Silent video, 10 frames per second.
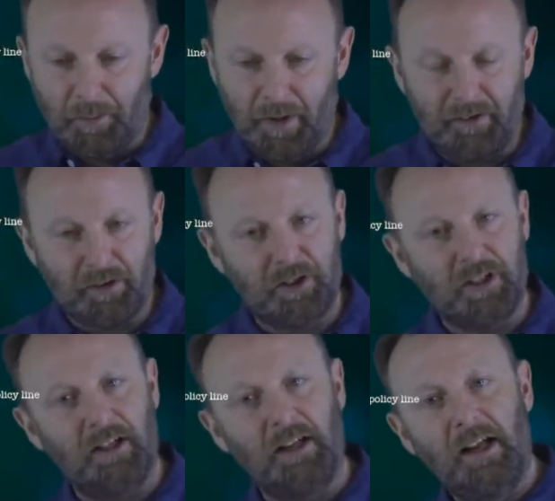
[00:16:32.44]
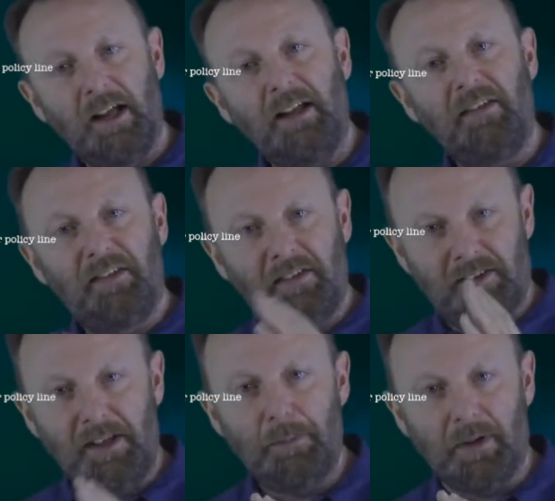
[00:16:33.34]
pay structure is
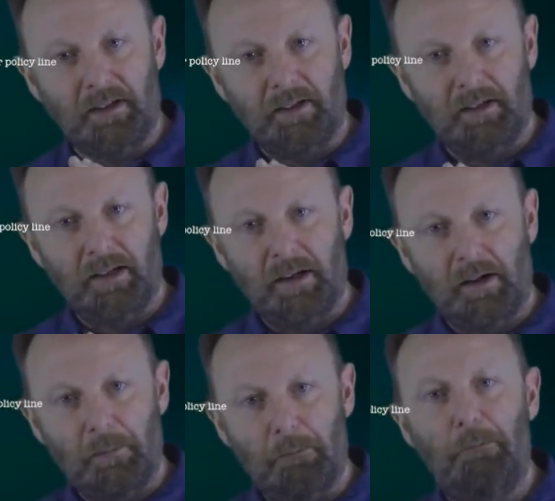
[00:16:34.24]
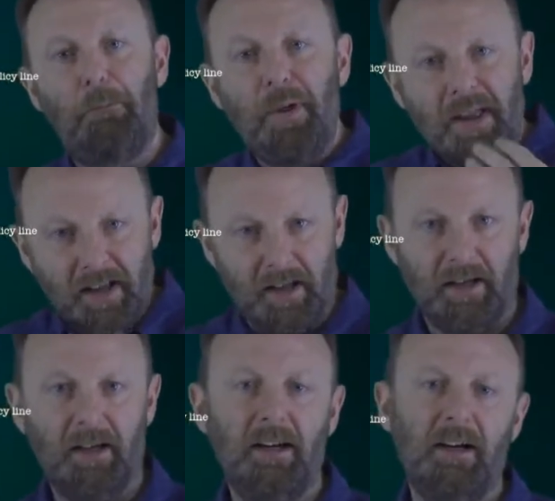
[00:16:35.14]
steeper, big
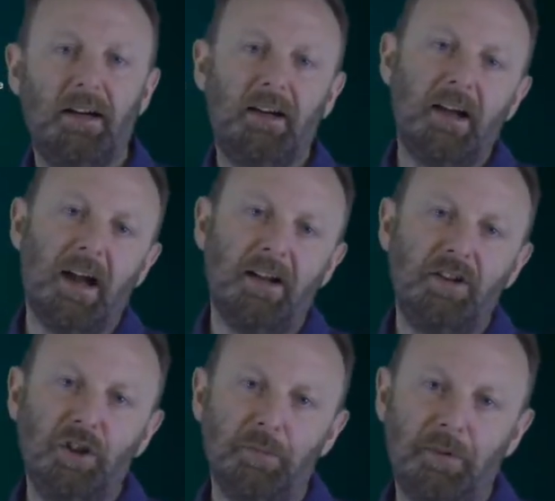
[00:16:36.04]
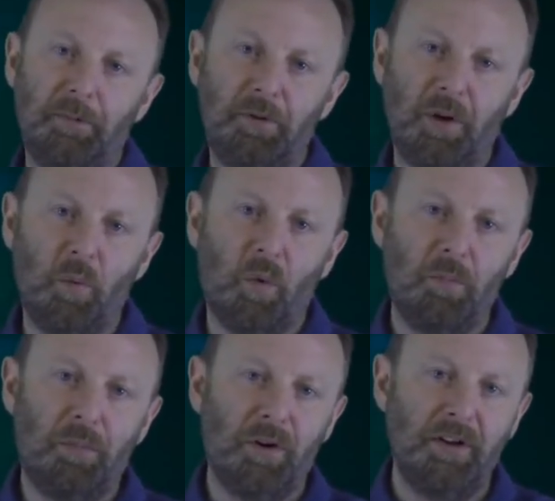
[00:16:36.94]
jumps between
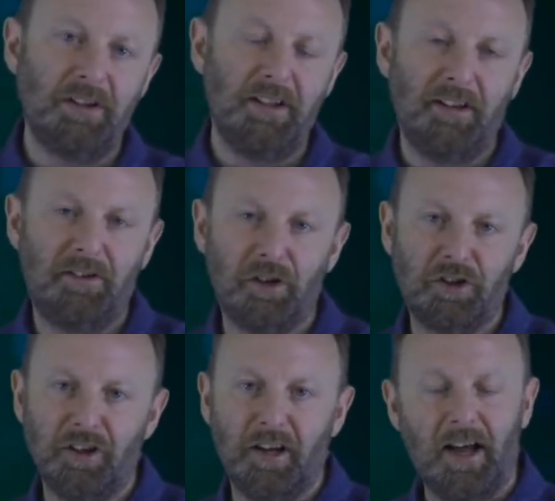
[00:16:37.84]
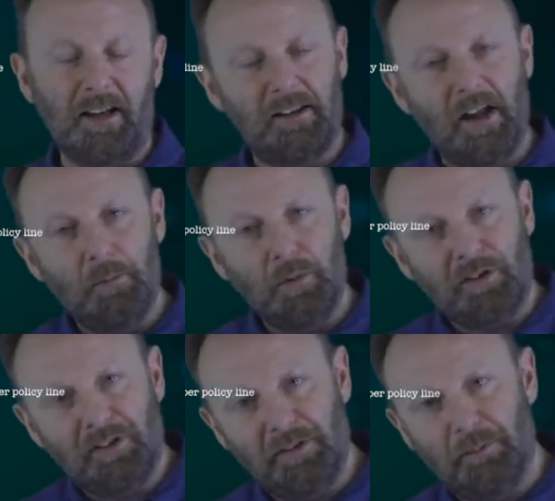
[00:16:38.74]
one point in the structure and the next, with
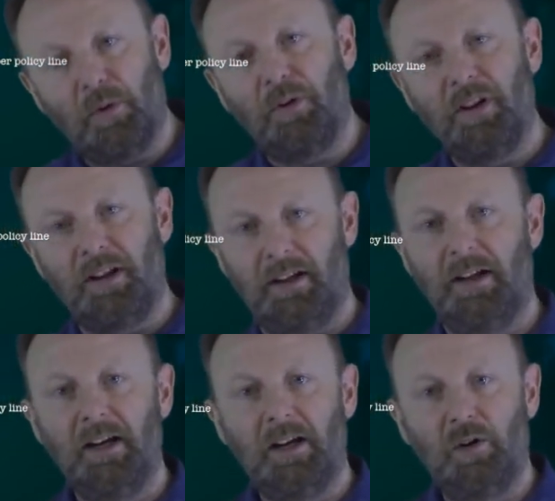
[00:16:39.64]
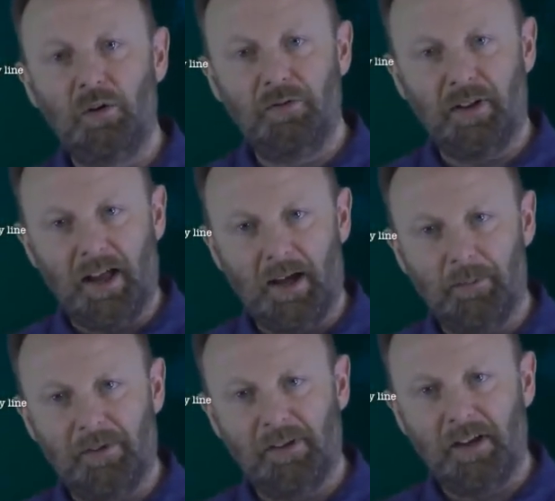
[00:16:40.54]
smaller
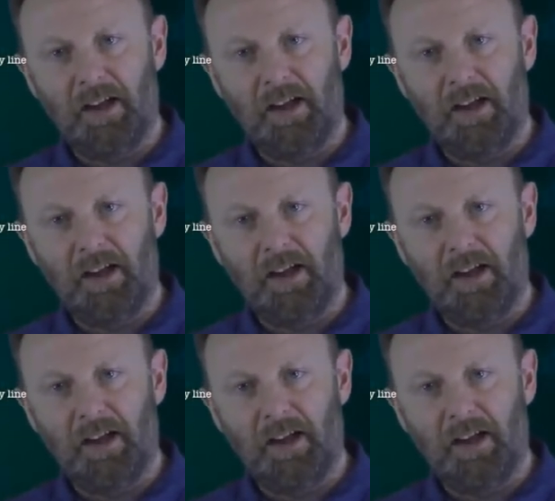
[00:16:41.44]
overlaps,